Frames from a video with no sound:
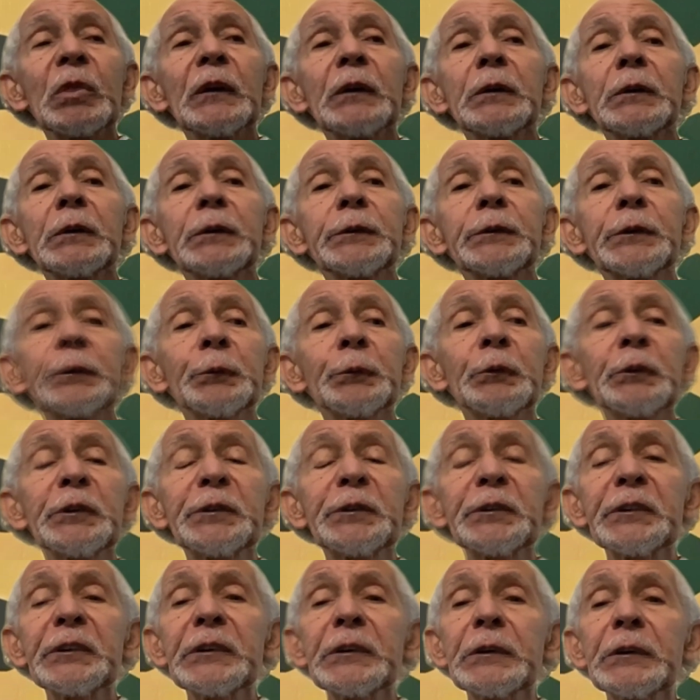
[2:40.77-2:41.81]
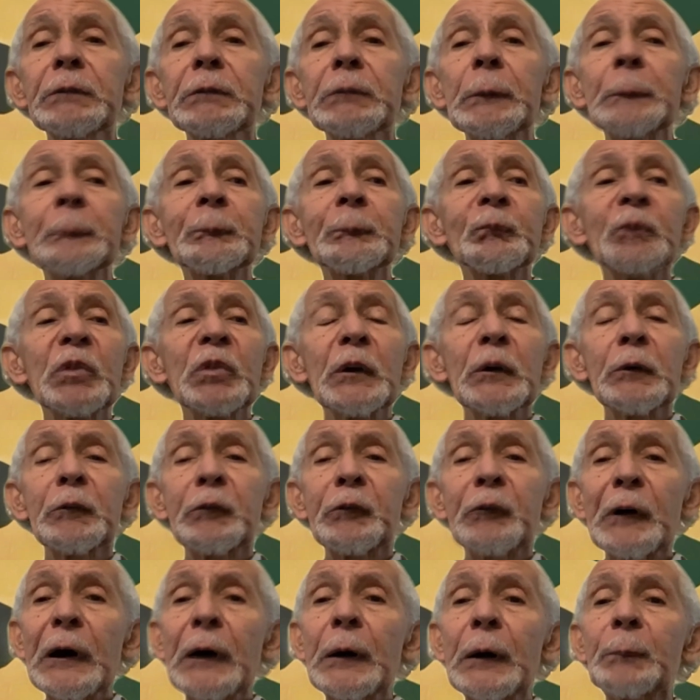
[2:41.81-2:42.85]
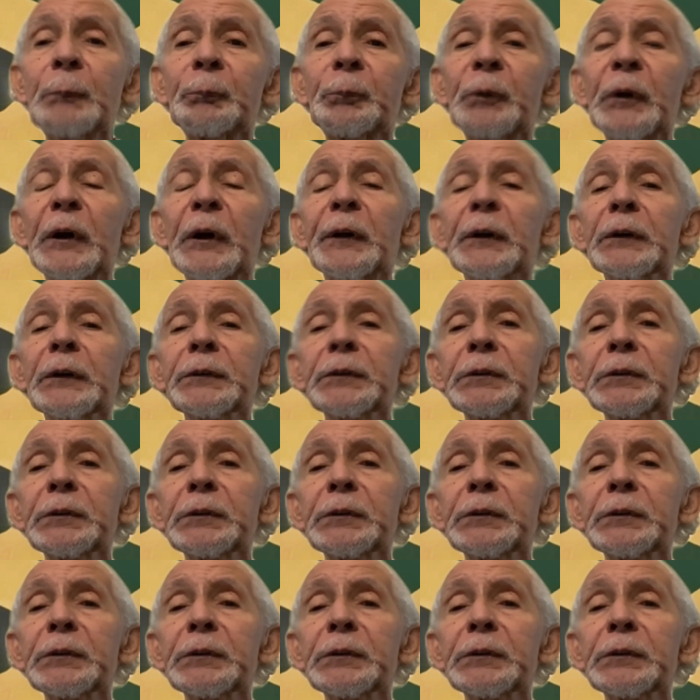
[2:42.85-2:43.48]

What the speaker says: to receive farm products